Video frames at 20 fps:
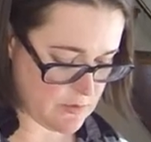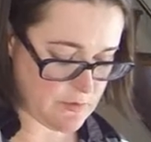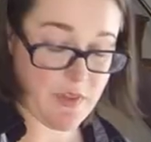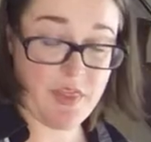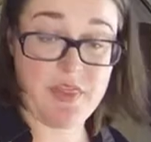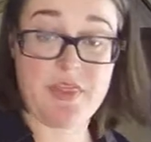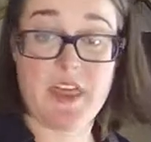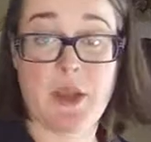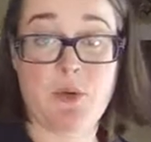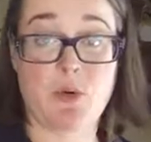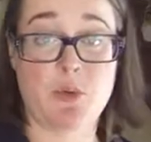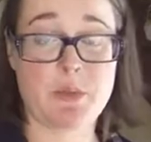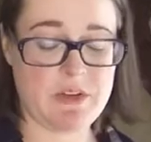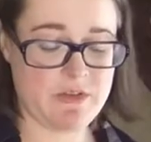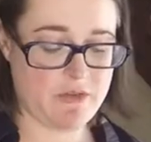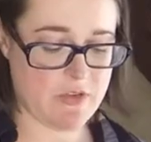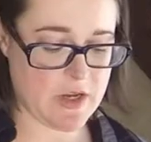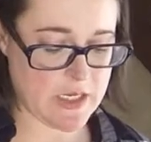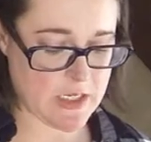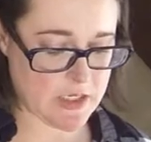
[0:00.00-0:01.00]
They will be
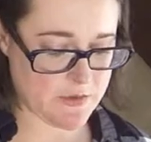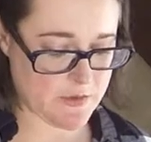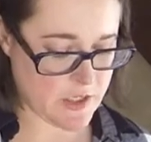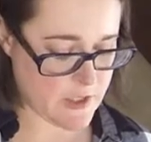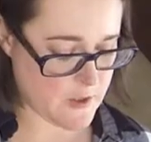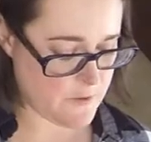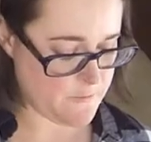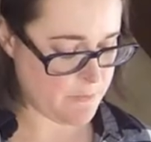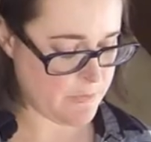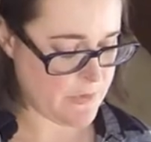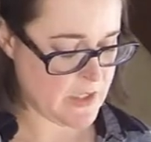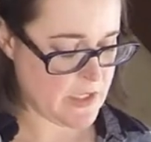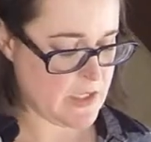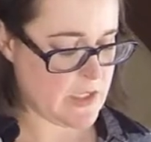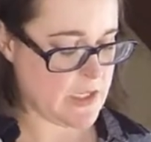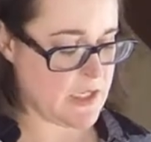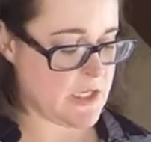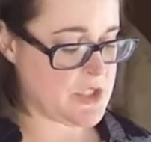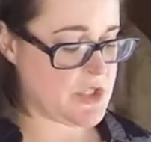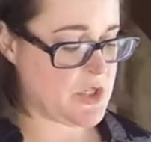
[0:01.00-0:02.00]
fine in there.
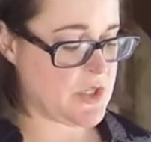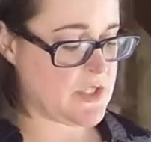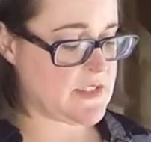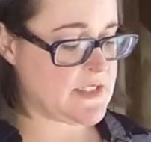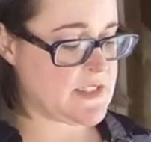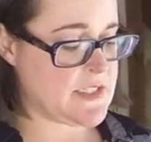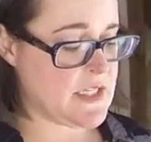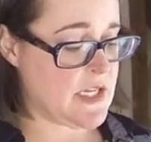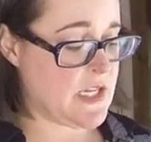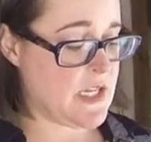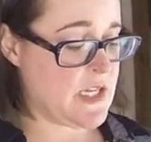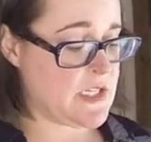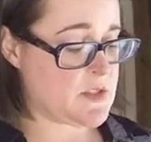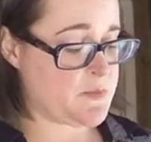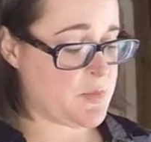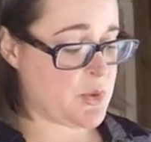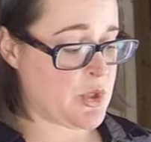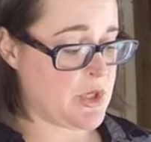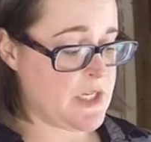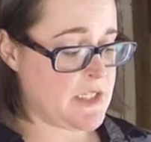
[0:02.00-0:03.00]
As you can see, he's
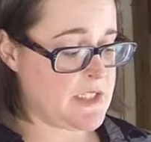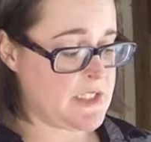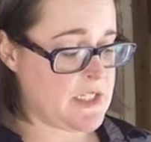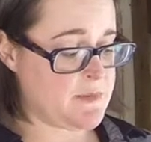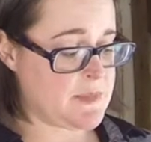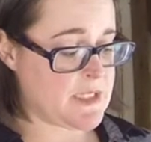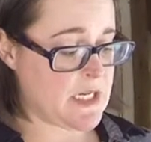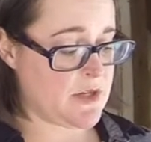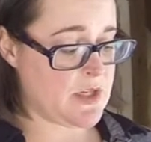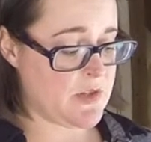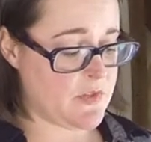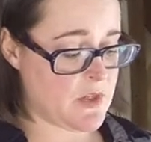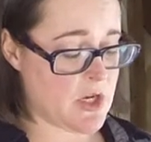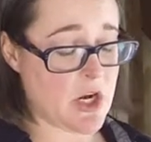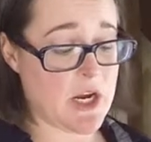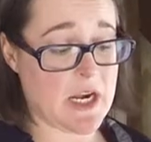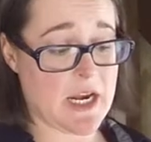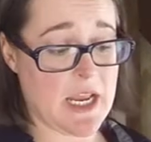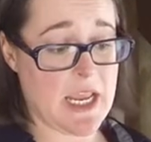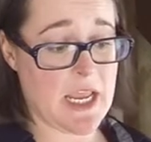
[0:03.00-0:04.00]
pretty deep down in
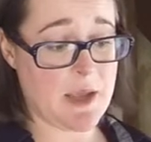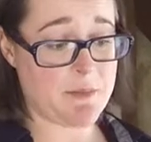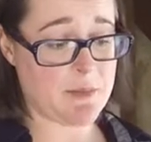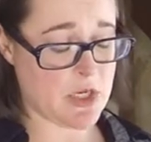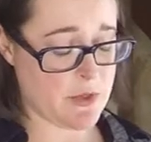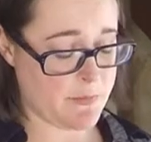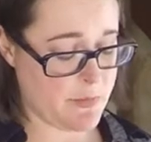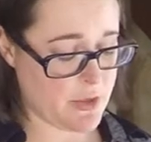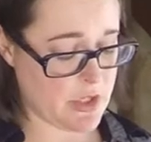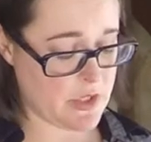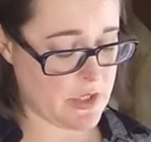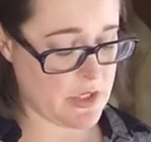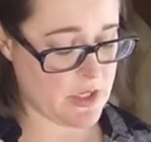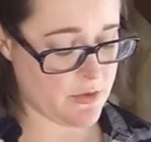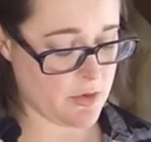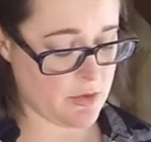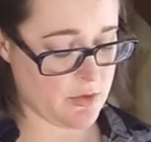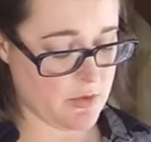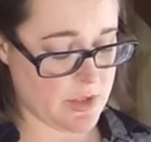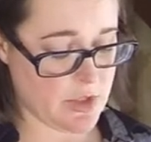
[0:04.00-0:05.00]
there, and I am gonna put
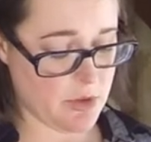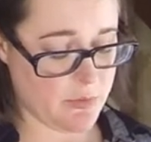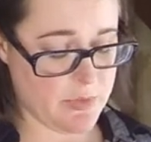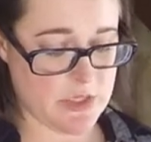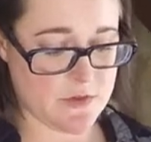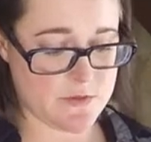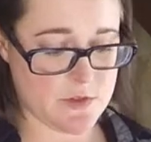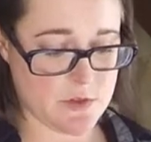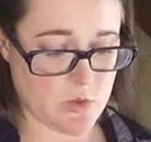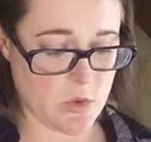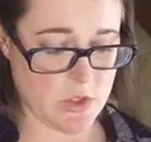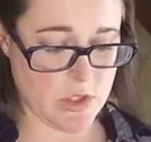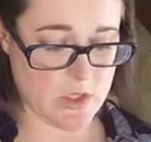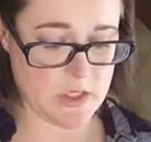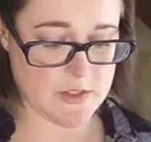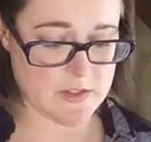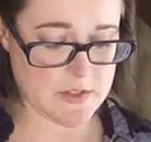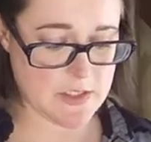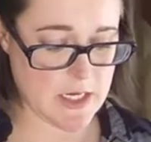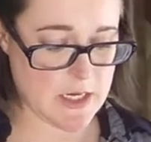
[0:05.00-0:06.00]
another little bit of soil
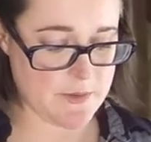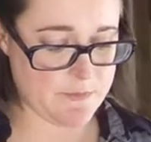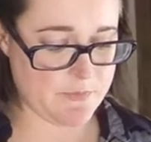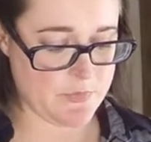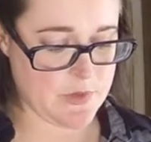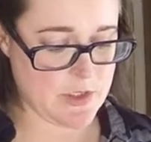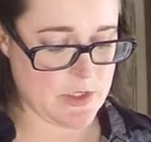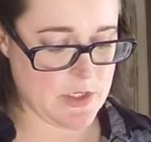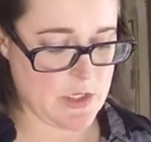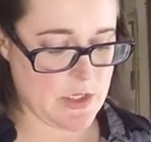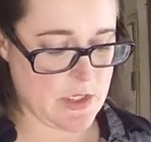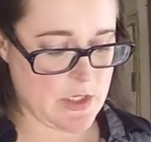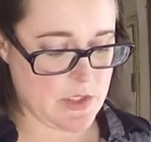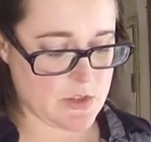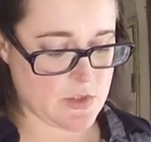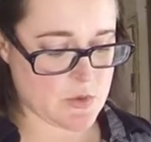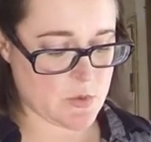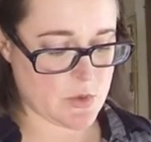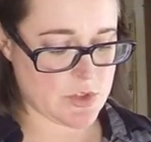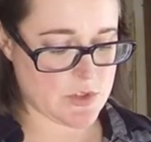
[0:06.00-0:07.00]
on top.
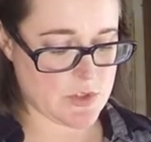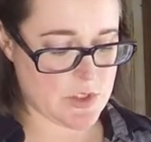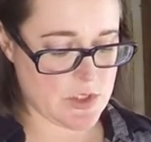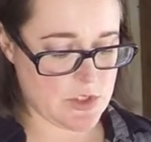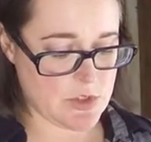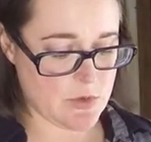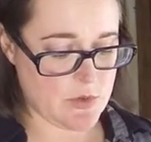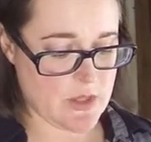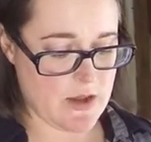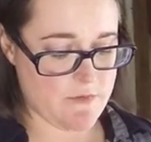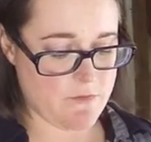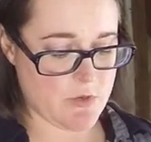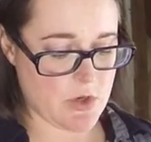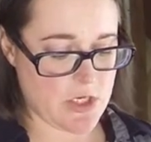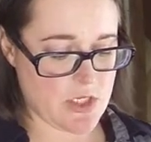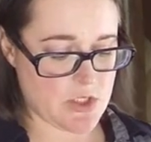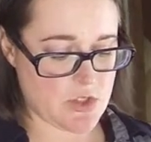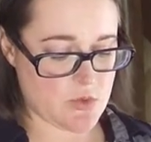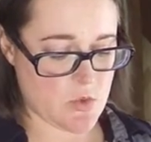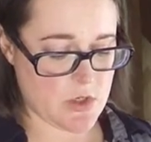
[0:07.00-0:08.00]
So we're just gonna do that for
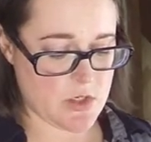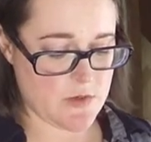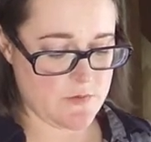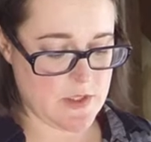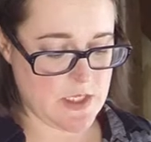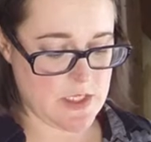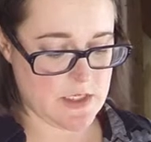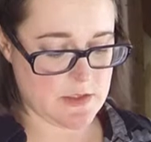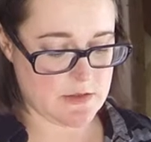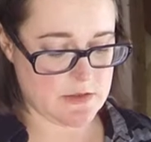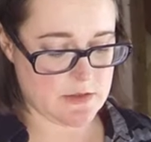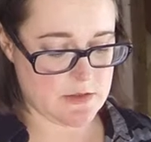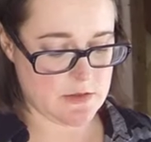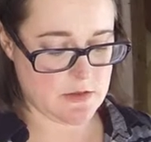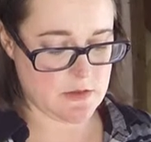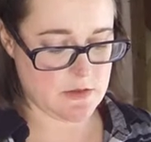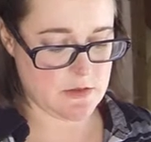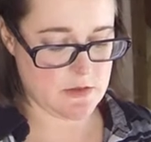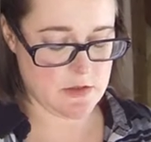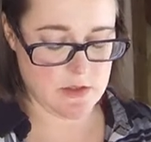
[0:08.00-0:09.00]
each one of these
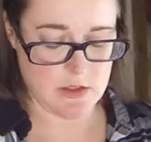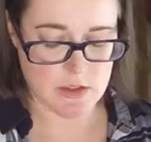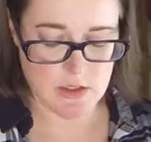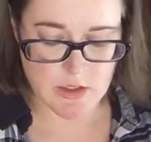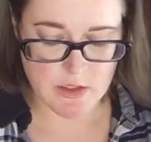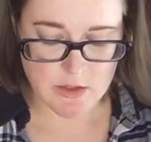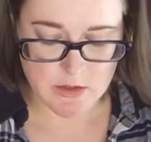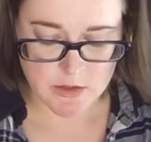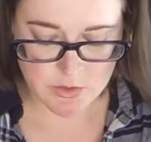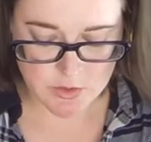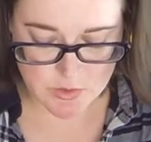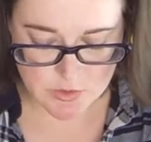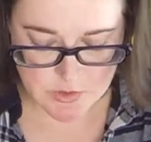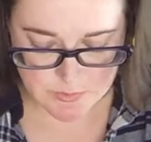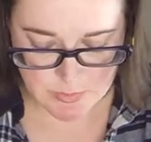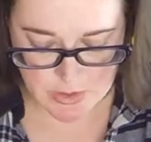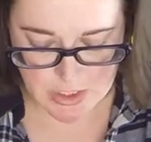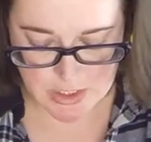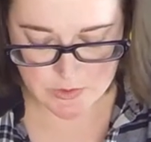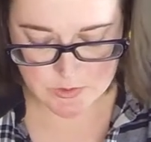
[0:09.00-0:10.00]
little
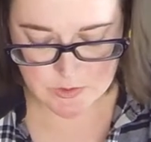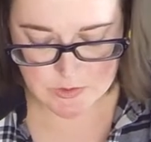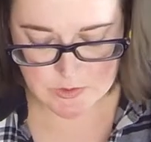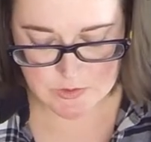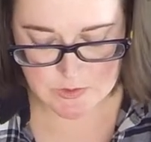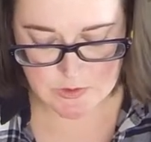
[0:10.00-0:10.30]
sprouts.